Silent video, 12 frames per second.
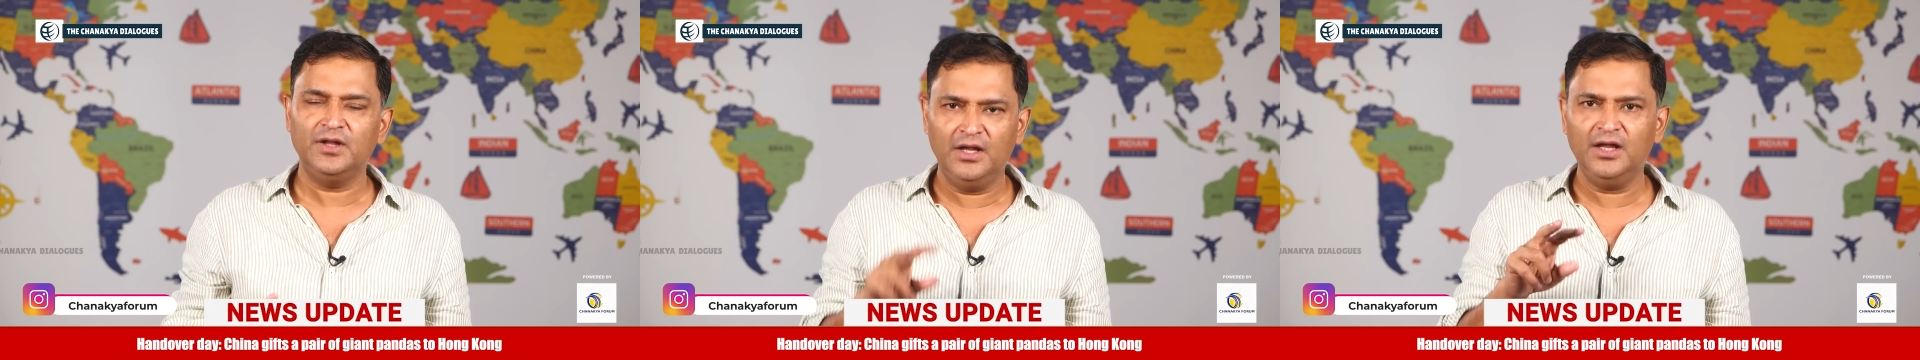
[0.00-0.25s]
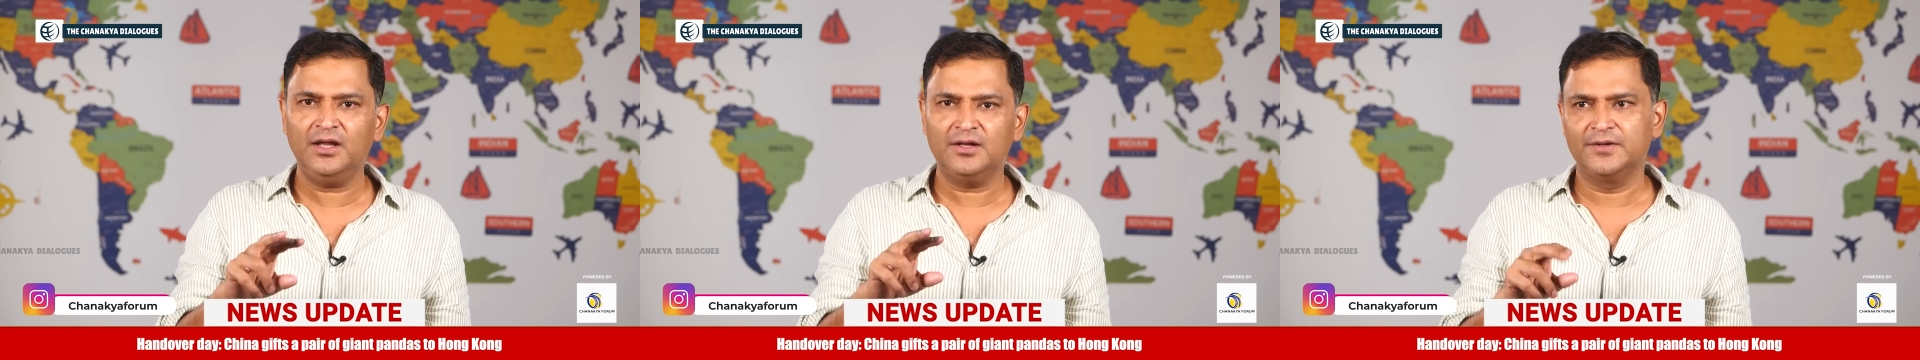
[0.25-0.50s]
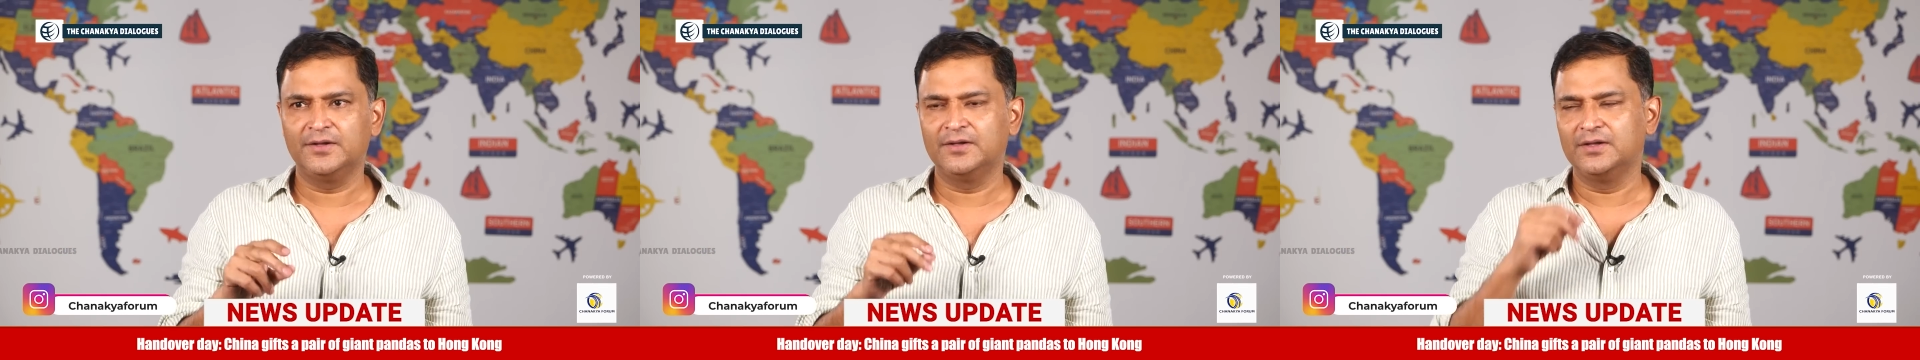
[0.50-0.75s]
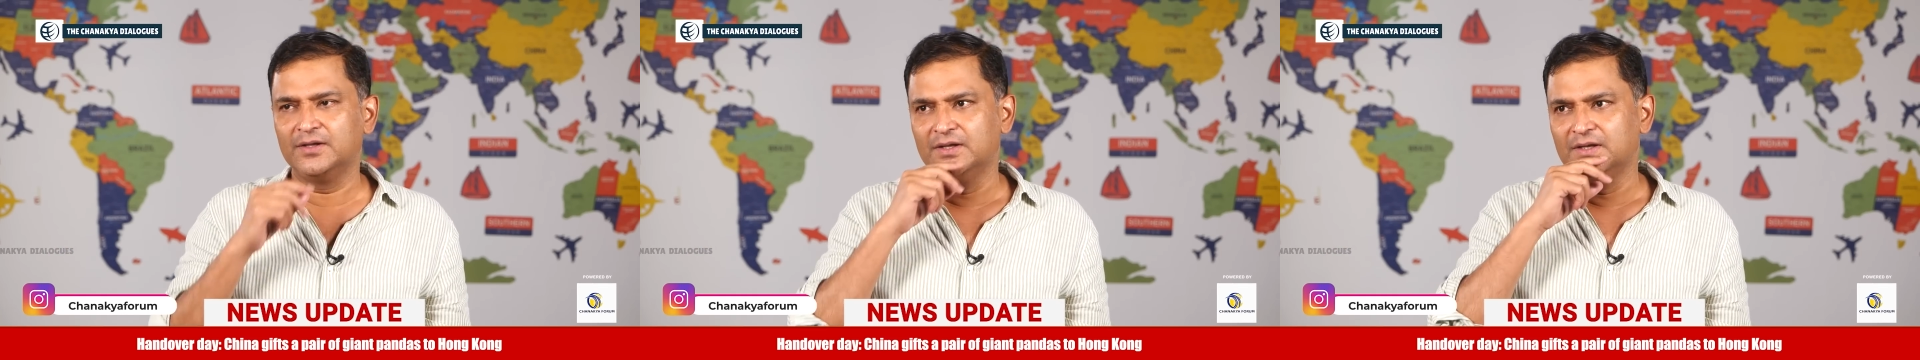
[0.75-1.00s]
A,
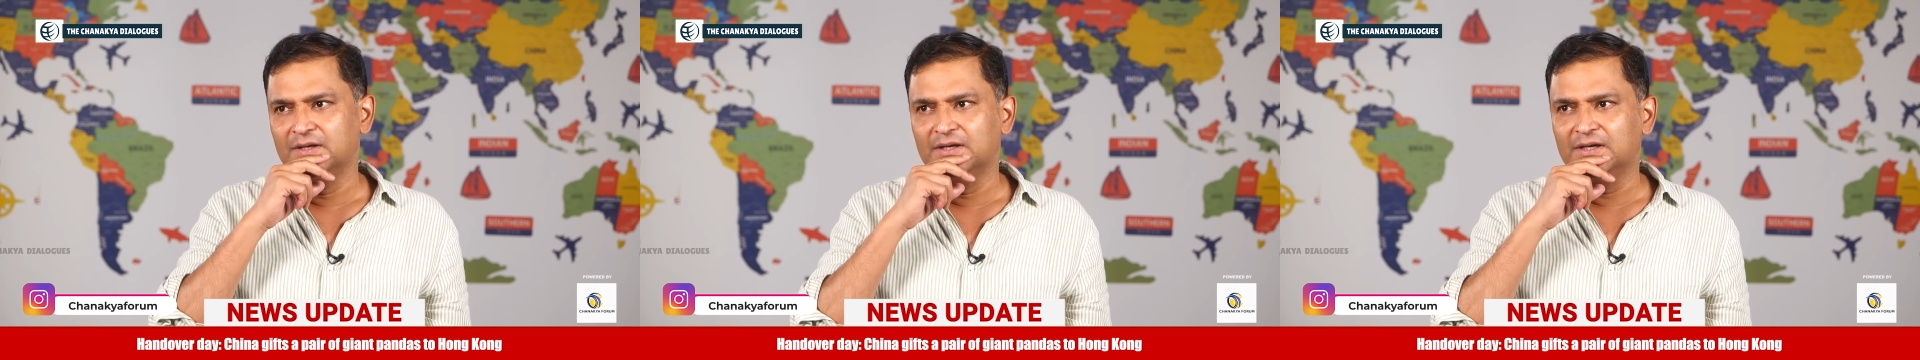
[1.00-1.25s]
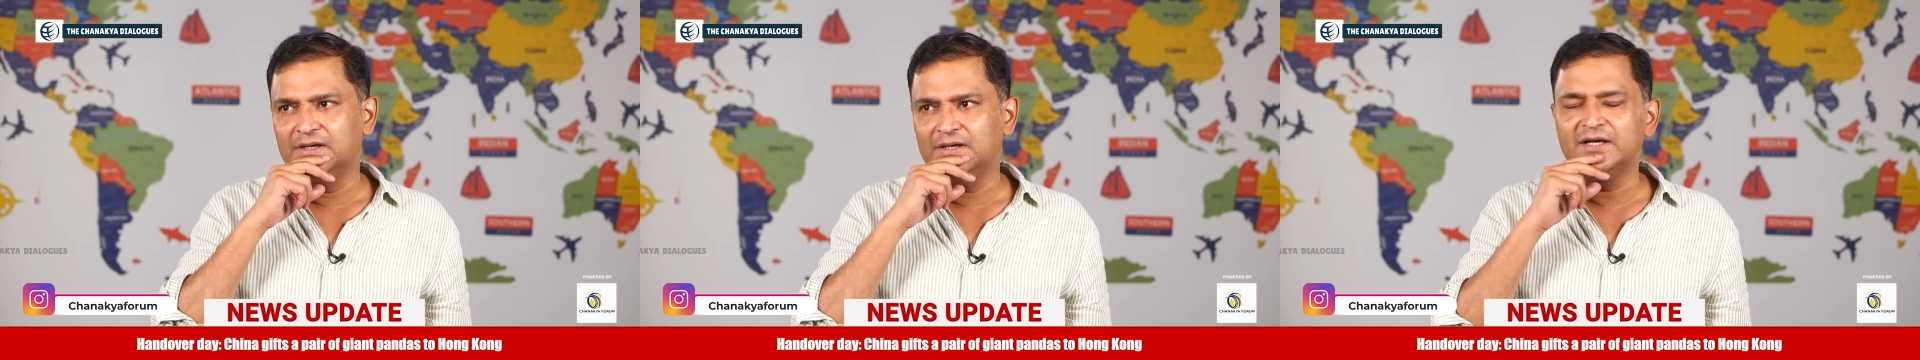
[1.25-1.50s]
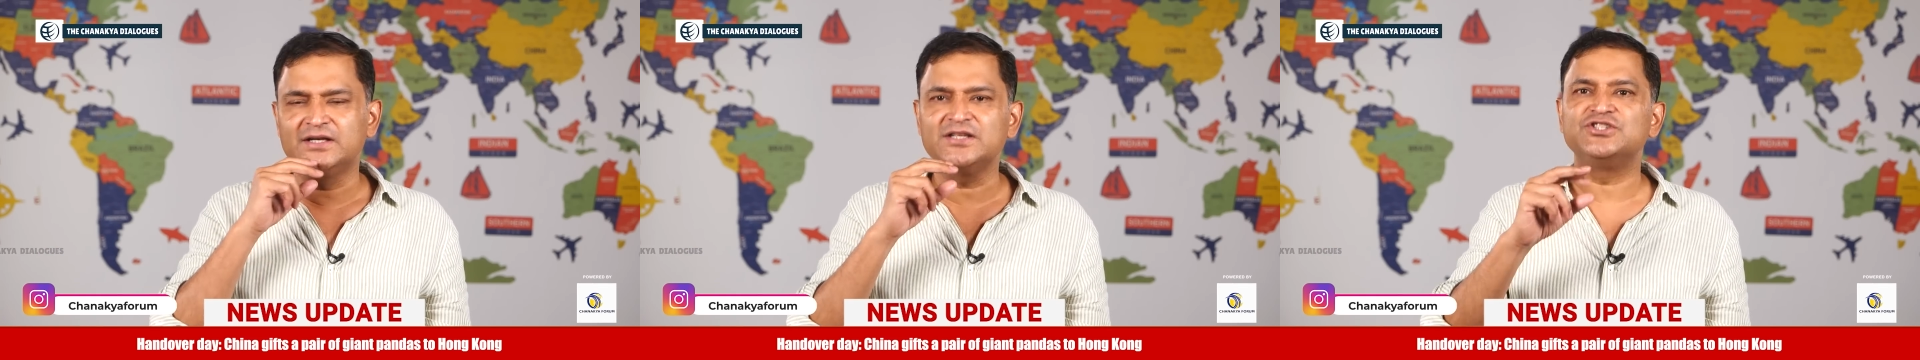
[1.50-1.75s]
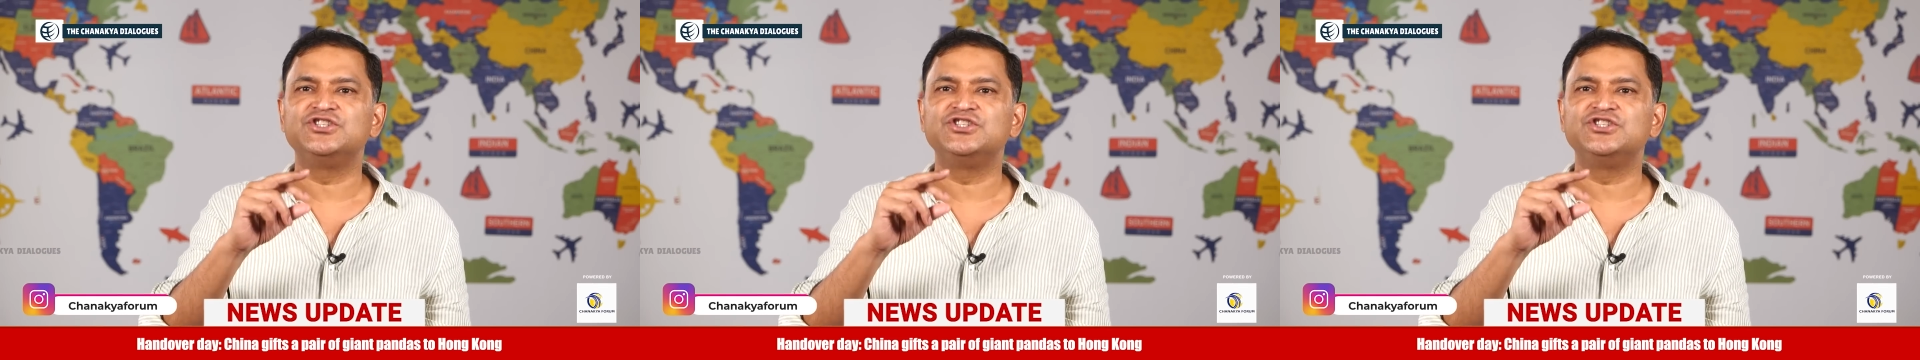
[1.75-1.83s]
it is